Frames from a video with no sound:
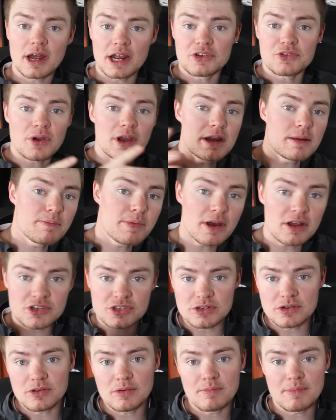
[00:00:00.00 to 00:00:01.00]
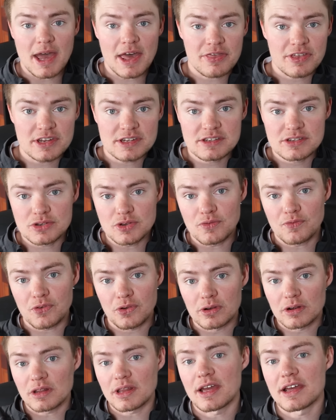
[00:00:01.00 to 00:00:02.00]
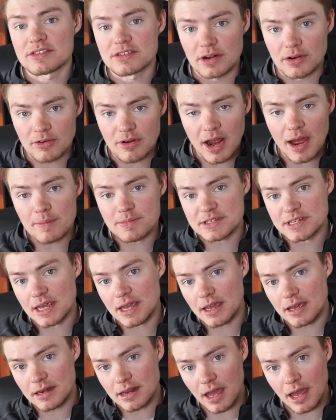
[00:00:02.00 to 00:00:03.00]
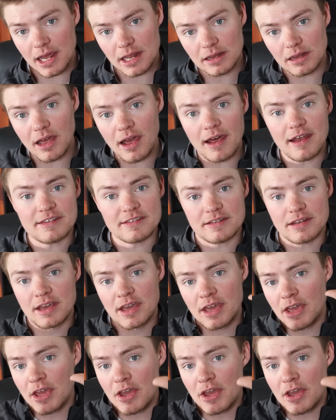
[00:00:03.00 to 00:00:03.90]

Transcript: I tried a bunch of new methods to fertilize our crops and I lost